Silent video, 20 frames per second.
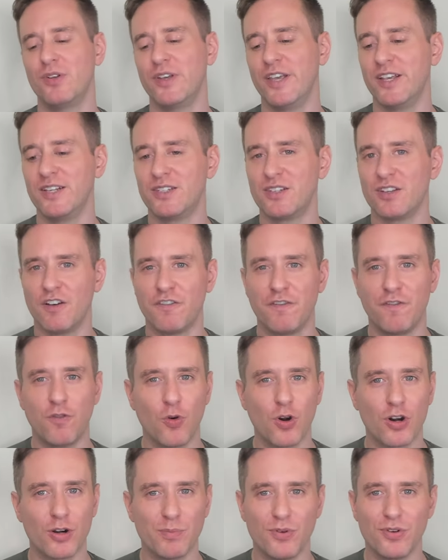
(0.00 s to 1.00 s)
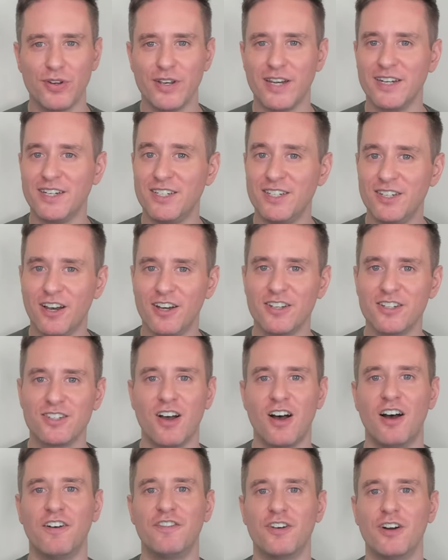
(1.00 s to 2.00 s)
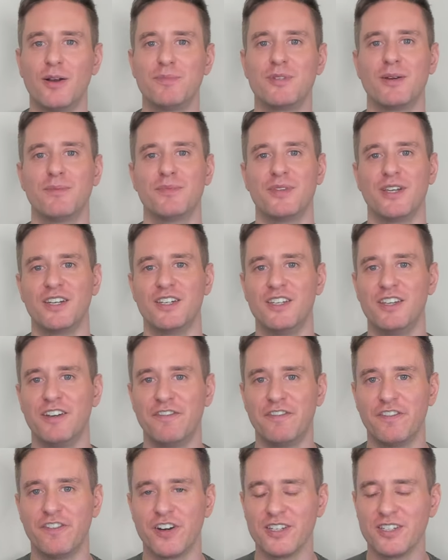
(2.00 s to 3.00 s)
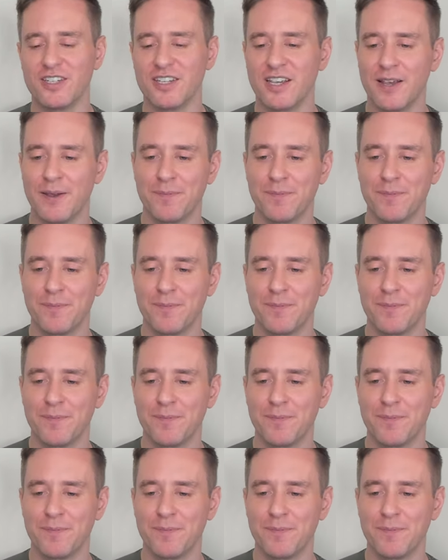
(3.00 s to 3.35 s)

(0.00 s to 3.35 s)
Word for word: It's affordable. It does offer up something different,